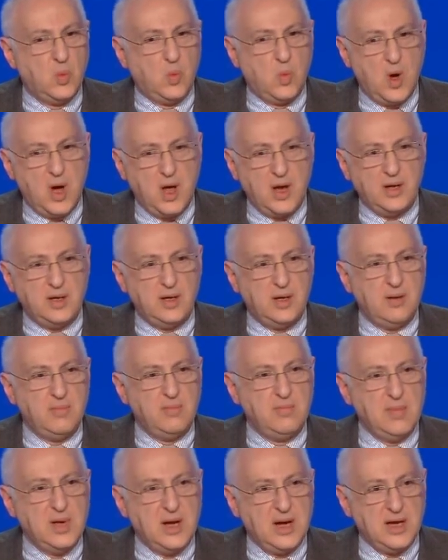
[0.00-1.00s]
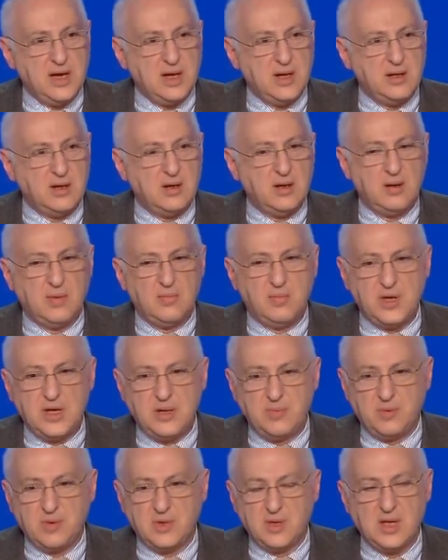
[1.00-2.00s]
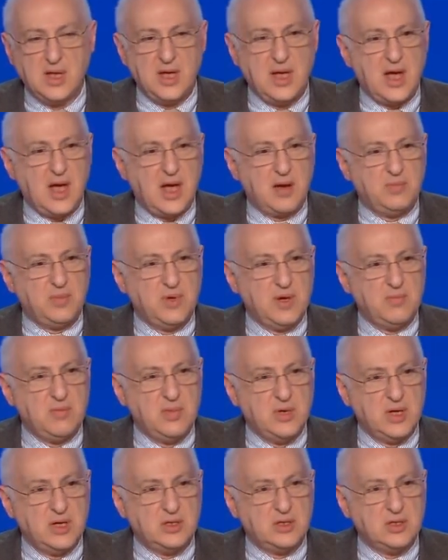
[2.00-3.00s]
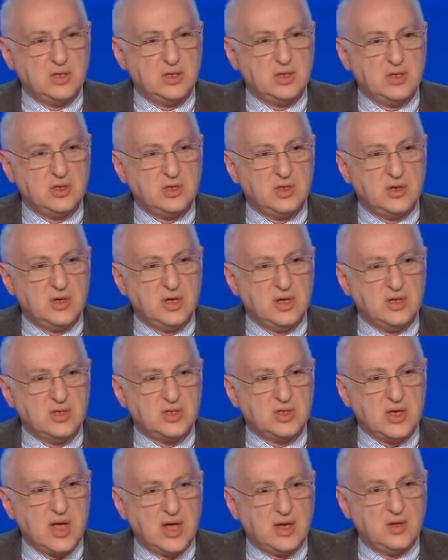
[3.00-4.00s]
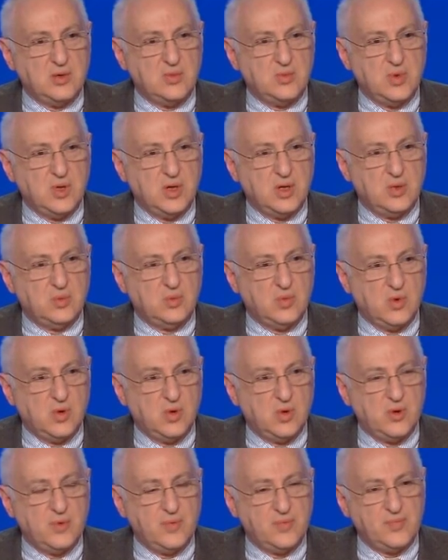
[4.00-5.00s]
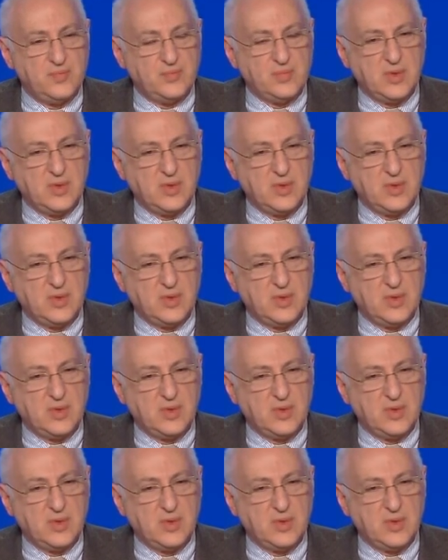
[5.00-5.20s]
1 million people had been murdered during the Second World War.